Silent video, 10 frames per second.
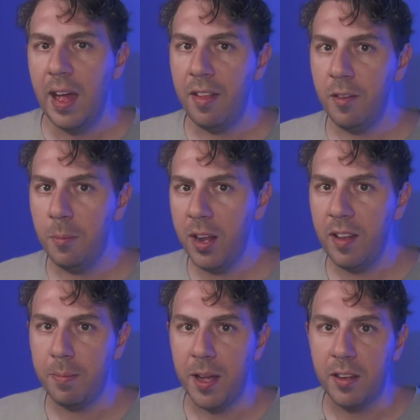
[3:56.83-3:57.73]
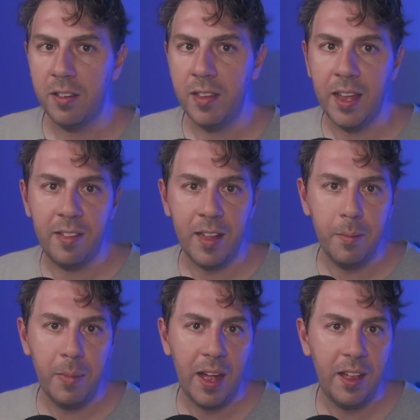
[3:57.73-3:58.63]
As you might expect, the
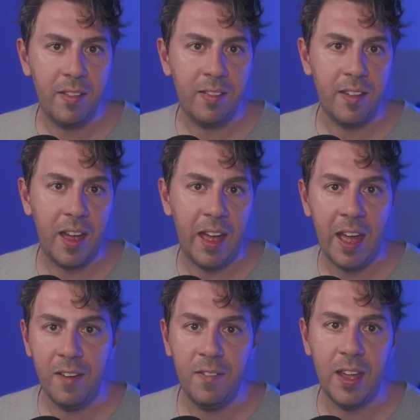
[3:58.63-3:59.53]
exam has a heavy